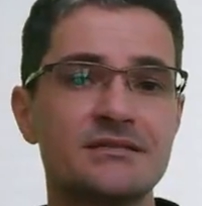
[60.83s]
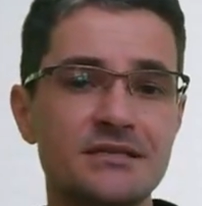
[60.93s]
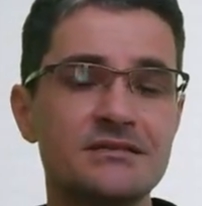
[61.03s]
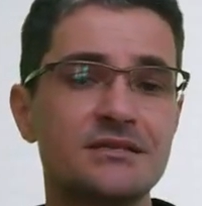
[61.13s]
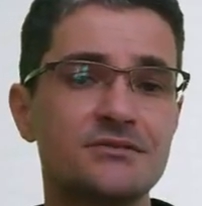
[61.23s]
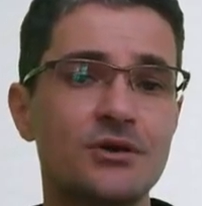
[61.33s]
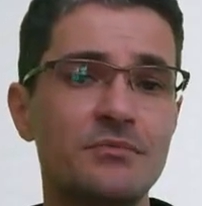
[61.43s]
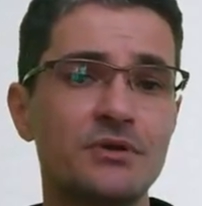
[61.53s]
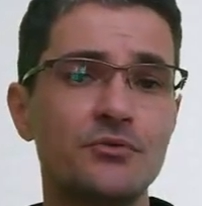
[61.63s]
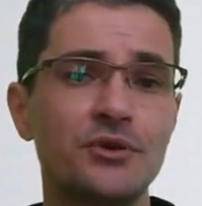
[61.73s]
since this
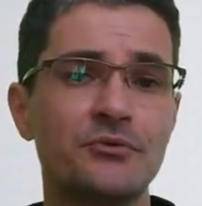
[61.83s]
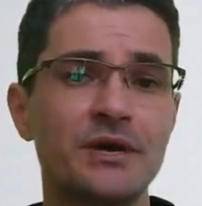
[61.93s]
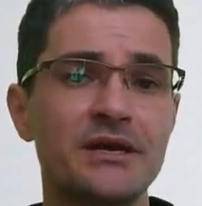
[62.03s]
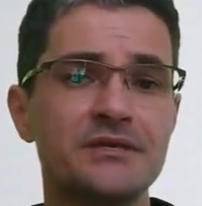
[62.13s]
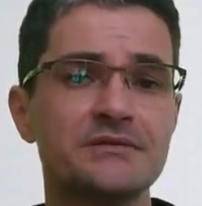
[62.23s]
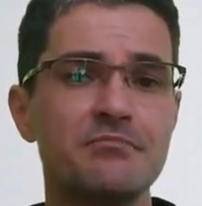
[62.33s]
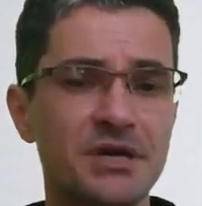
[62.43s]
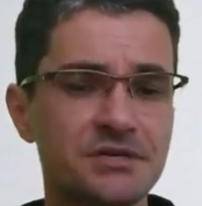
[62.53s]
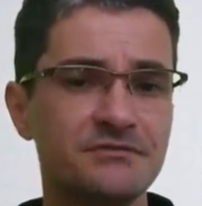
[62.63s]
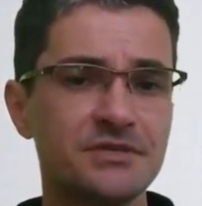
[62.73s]
topic requires
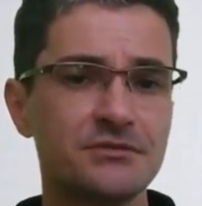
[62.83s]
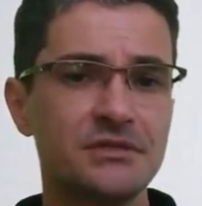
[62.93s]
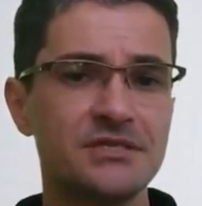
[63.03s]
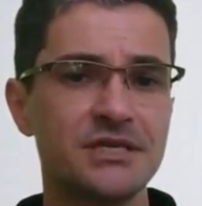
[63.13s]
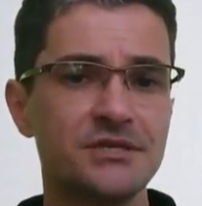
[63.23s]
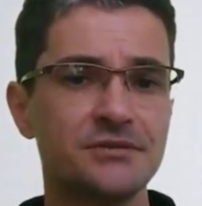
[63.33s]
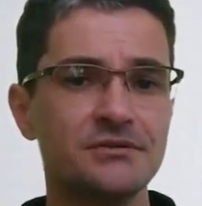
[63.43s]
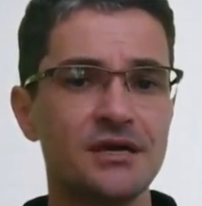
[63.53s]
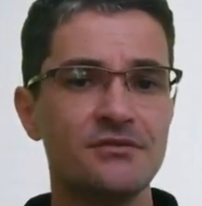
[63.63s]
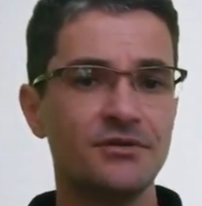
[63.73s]
much
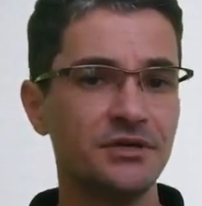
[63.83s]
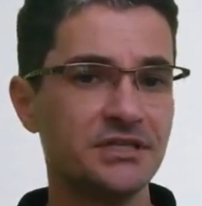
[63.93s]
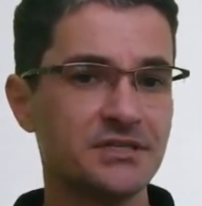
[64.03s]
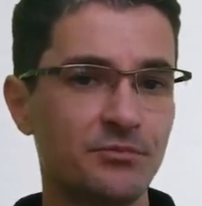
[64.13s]
visualization for its